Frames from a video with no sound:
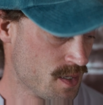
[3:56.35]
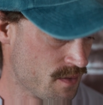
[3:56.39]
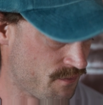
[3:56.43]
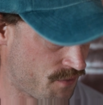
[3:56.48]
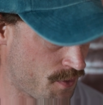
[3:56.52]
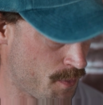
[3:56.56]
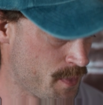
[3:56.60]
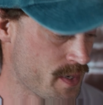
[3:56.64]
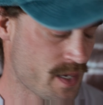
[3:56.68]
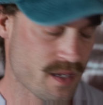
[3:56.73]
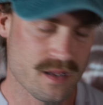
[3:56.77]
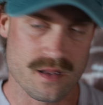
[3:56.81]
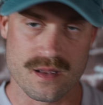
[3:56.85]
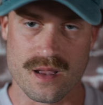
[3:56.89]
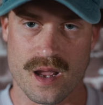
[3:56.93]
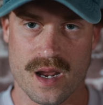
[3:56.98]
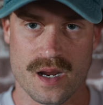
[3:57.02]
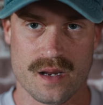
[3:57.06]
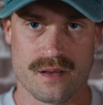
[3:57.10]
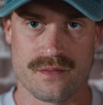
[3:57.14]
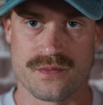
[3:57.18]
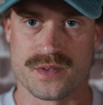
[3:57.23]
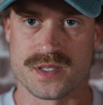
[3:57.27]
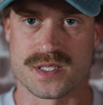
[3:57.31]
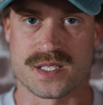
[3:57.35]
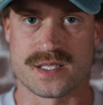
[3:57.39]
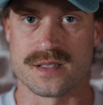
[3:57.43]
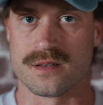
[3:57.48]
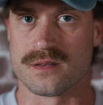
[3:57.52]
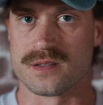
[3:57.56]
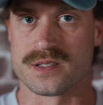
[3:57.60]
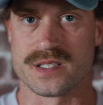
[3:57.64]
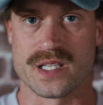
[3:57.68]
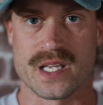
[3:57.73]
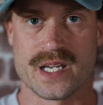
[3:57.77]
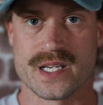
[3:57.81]
For me, I have the
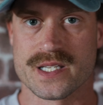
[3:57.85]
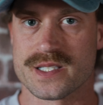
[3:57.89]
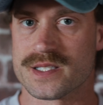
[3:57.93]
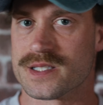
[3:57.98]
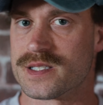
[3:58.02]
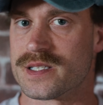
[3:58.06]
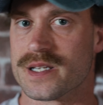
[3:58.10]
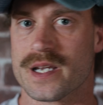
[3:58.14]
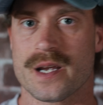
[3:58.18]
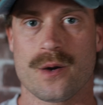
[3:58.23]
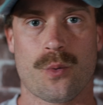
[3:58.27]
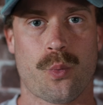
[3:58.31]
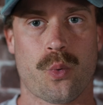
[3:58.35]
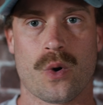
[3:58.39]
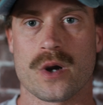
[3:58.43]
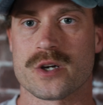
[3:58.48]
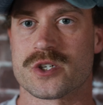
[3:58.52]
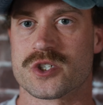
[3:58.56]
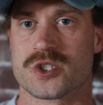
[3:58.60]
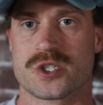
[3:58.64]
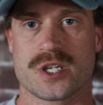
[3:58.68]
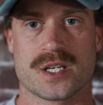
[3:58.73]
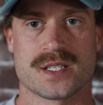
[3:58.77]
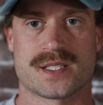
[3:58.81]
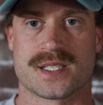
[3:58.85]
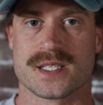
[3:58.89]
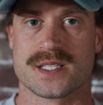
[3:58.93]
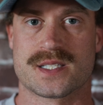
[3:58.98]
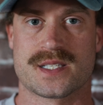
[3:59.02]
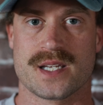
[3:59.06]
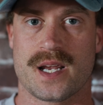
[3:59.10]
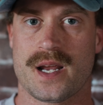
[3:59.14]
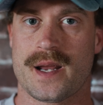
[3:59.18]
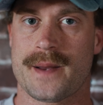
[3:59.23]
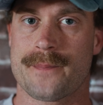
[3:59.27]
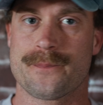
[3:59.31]
stills lens. It works just the
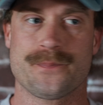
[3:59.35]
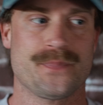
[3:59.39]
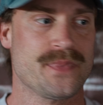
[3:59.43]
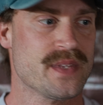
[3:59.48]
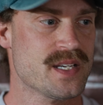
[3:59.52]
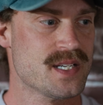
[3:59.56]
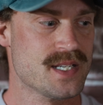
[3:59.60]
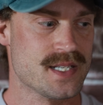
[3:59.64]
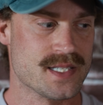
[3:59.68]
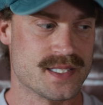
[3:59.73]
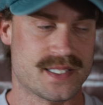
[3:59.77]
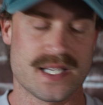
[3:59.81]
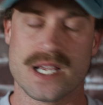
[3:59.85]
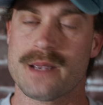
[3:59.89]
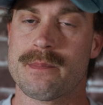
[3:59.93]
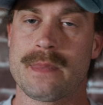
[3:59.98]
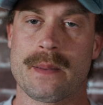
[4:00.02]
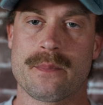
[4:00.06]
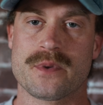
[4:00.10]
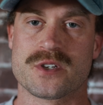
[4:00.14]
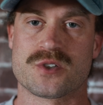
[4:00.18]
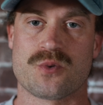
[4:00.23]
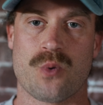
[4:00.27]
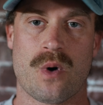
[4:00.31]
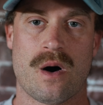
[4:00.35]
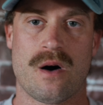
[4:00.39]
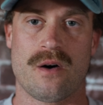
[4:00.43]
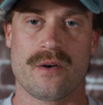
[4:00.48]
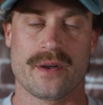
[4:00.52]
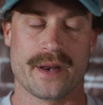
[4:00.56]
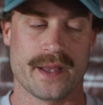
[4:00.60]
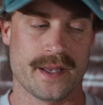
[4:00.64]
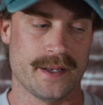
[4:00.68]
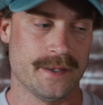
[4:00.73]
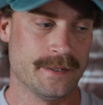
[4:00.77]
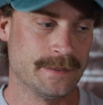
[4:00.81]
same image
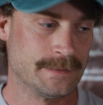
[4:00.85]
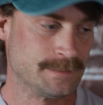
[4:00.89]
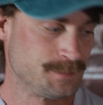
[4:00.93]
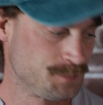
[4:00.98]
quality.